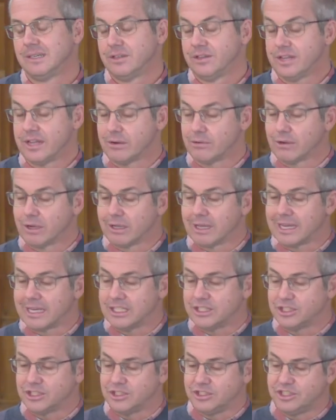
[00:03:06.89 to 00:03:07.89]
Their
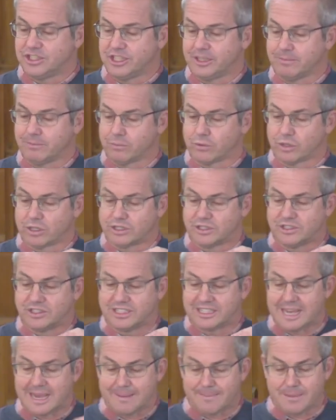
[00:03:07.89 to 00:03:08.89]
relationship was
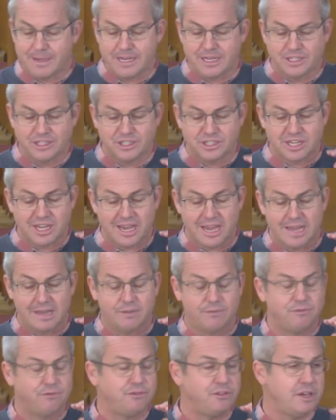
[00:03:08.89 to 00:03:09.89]
damaged
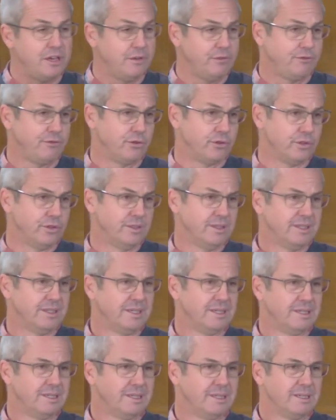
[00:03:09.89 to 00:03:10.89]
and fearful
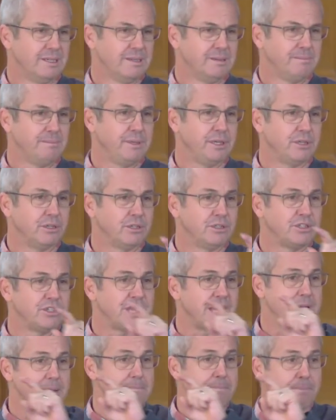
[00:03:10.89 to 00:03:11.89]
because
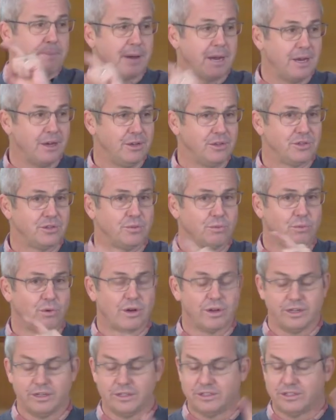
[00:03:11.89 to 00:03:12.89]
they both
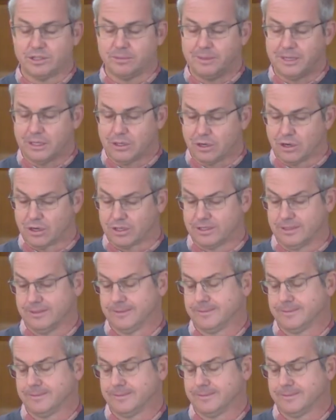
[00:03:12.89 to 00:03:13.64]
wanted to be God.